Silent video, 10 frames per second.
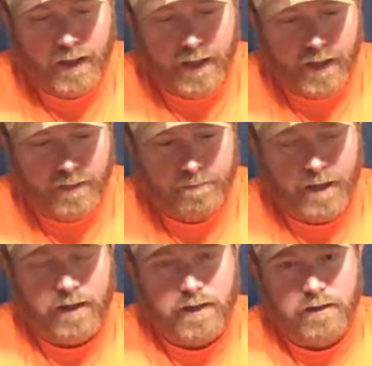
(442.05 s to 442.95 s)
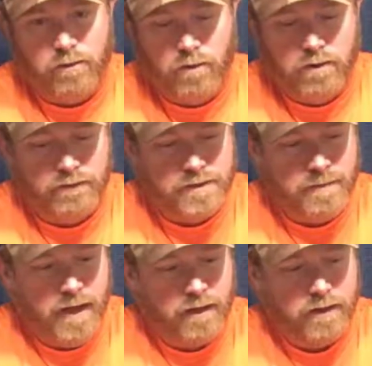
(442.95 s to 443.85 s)
and bury it in the corner of his
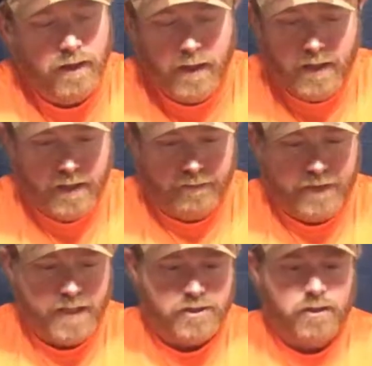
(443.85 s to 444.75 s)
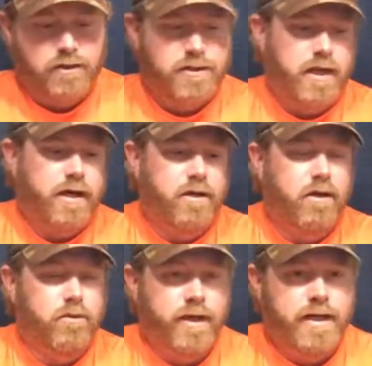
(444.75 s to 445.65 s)
mouth if that shark's got it
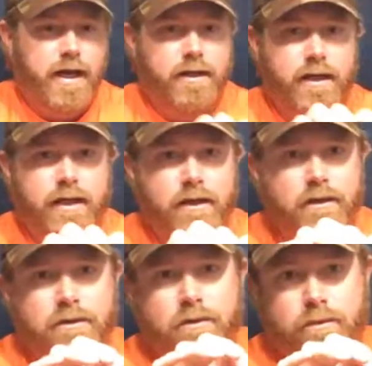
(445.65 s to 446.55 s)
all the way down to here,